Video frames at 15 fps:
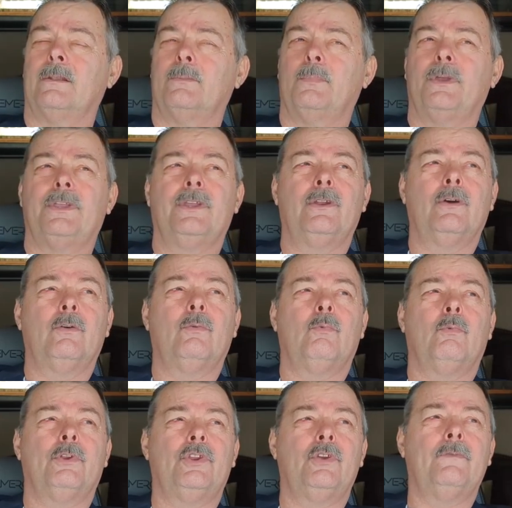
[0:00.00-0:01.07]
But you know,
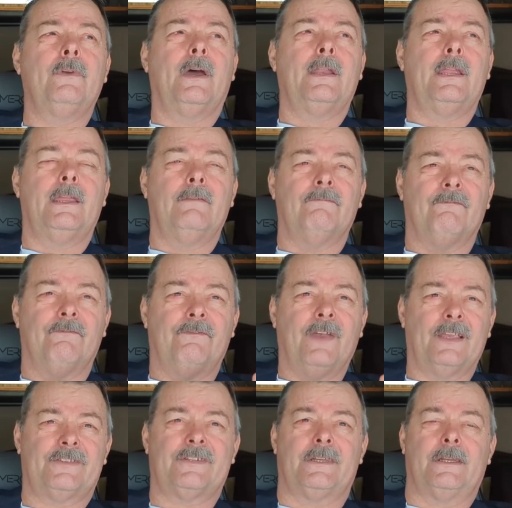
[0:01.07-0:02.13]
when you've got
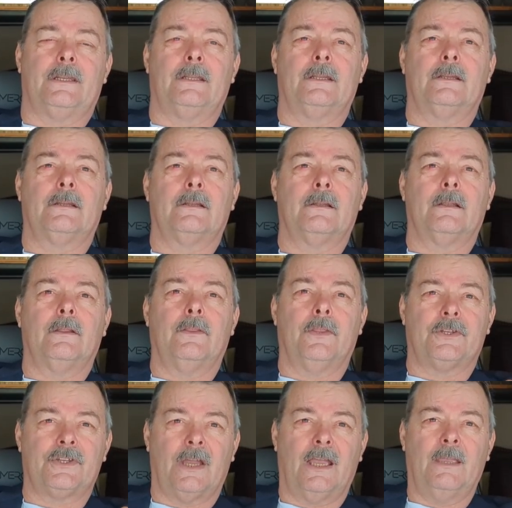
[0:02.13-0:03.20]
invested the
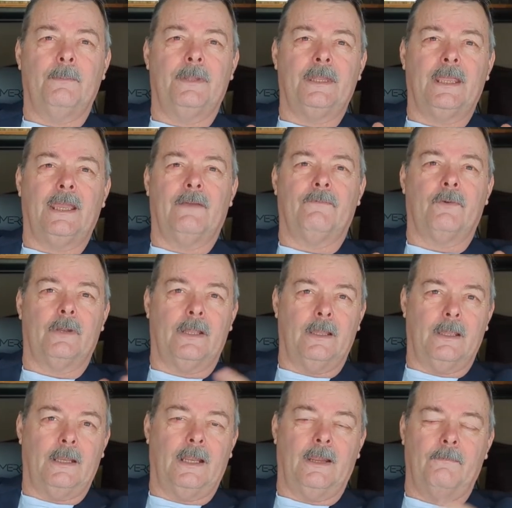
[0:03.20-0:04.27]
time and the effort
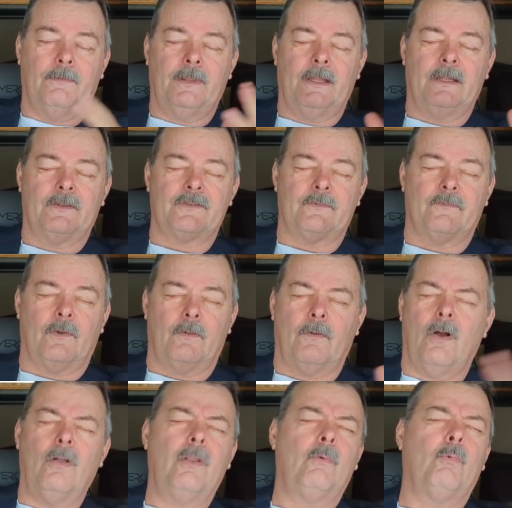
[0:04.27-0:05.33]
and everything that's involved,
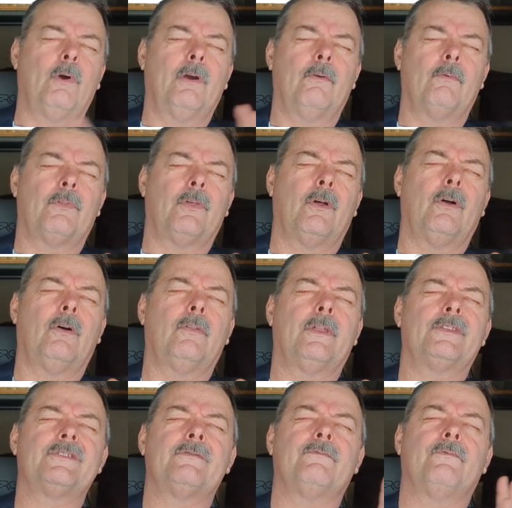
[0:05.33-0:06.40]
all the wherewithal
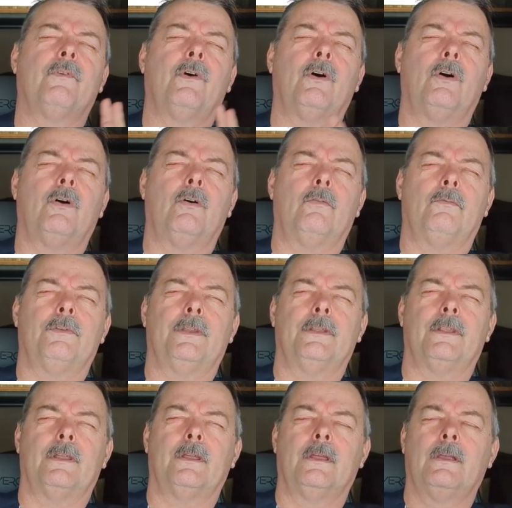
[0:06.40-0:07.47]
that's involved in
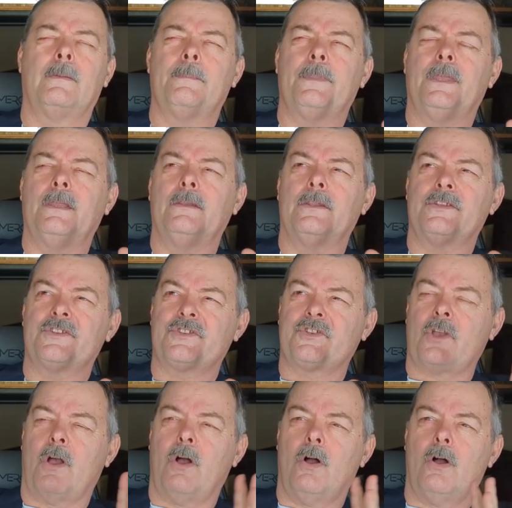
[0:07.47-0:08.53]
the in the
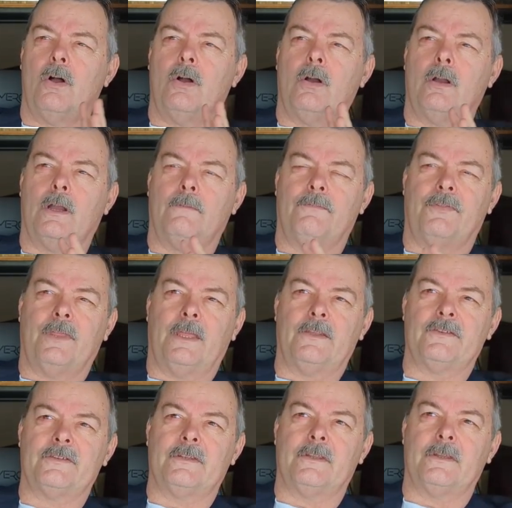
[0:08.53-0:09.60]
song of
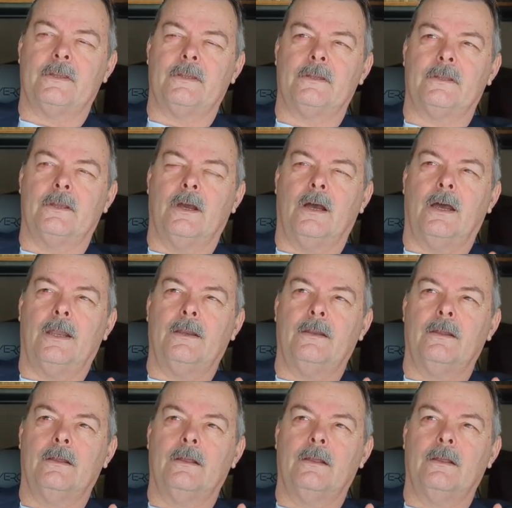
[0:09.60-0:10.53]
things and in, in God,